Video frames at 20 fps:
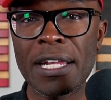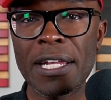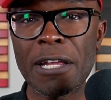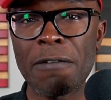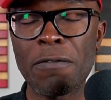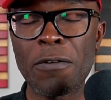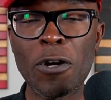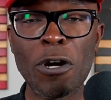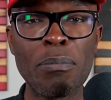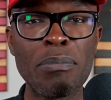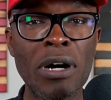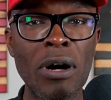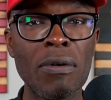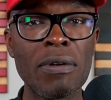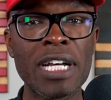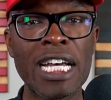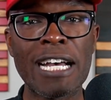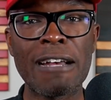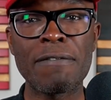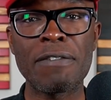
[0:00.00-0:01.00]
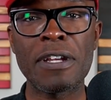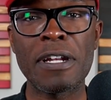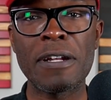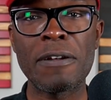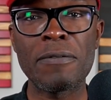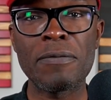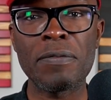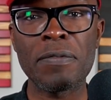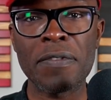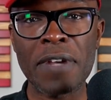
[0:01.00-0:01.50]
if you're about having
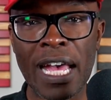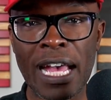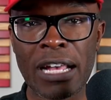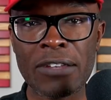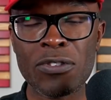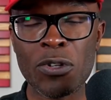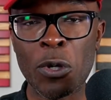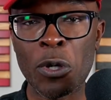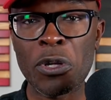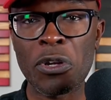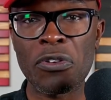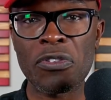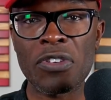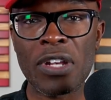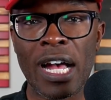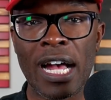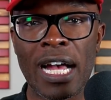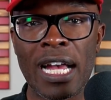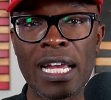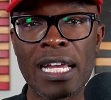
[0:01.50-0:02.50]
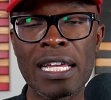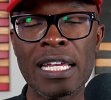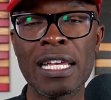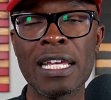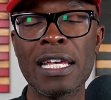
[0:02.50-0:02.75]
facts on your side,